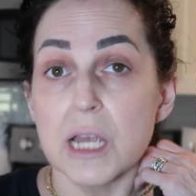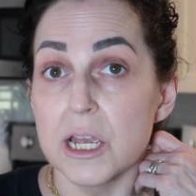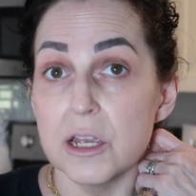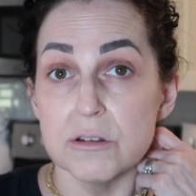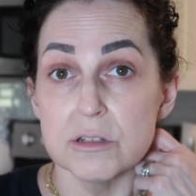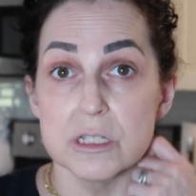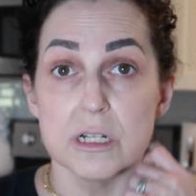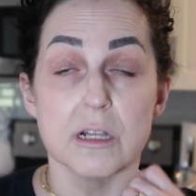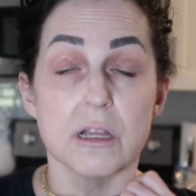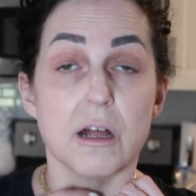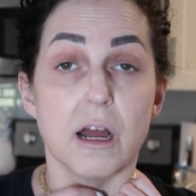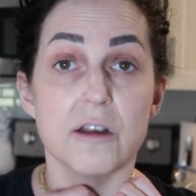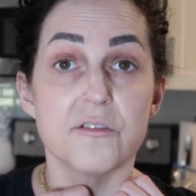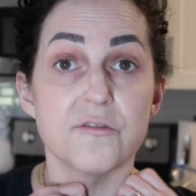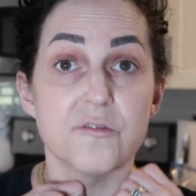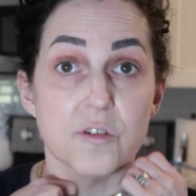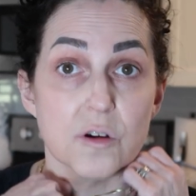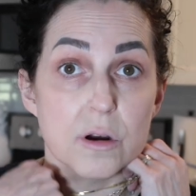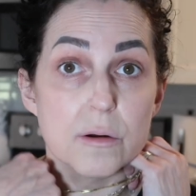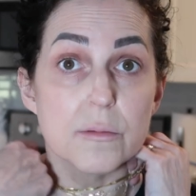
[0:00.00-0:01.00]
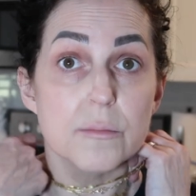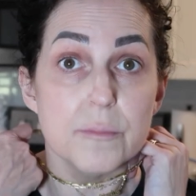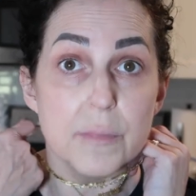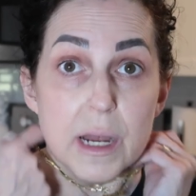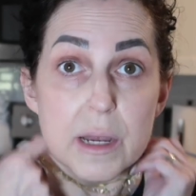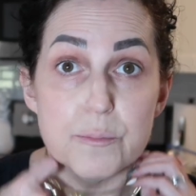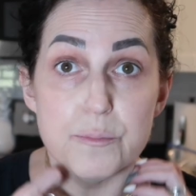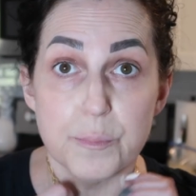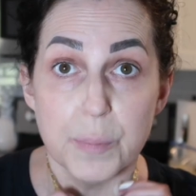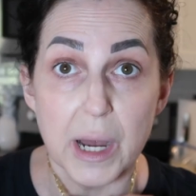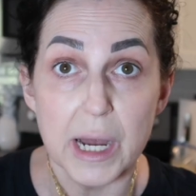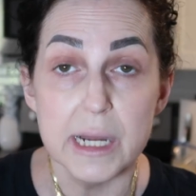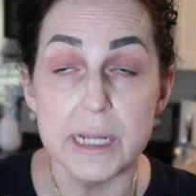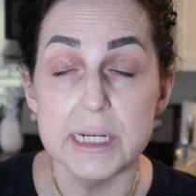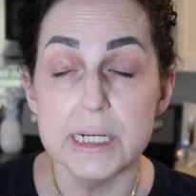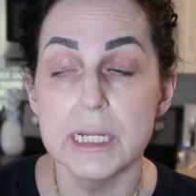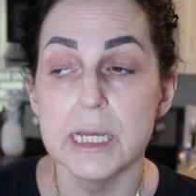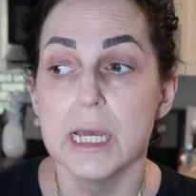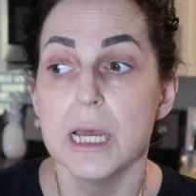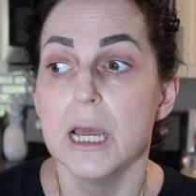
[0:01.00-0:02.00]
I use it a lot for my
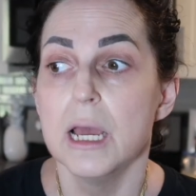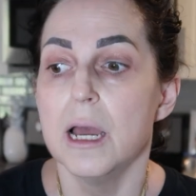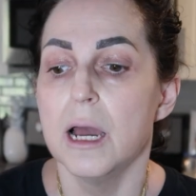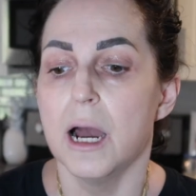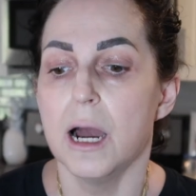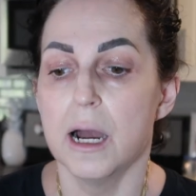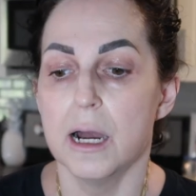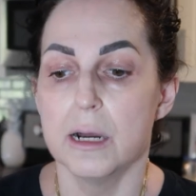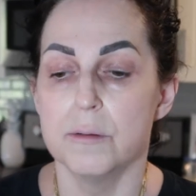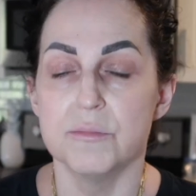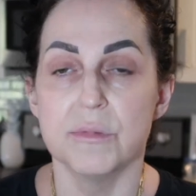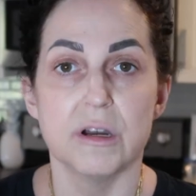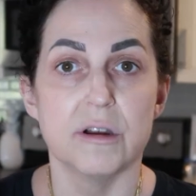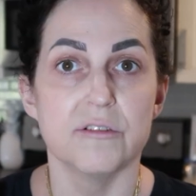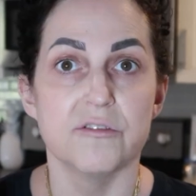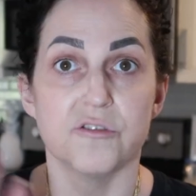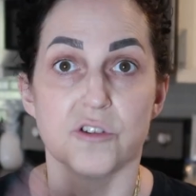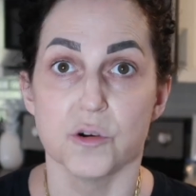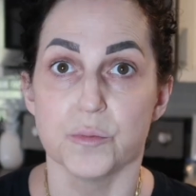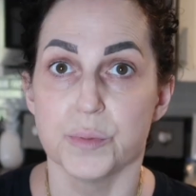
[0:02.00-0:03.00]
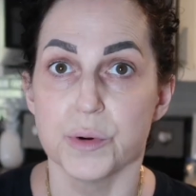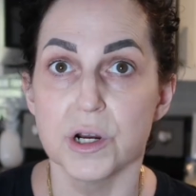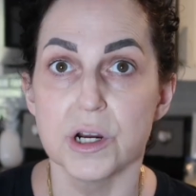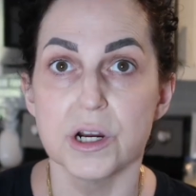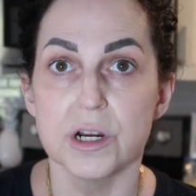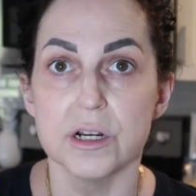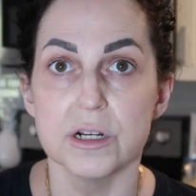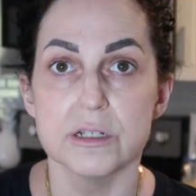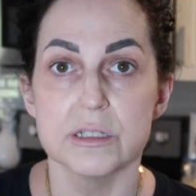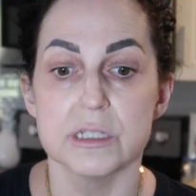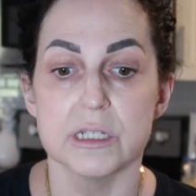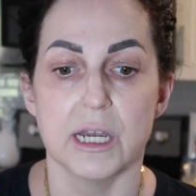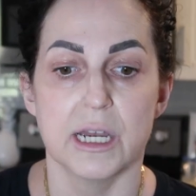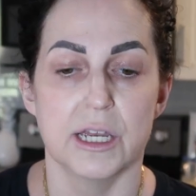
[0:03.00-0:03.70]
bun, for burgers.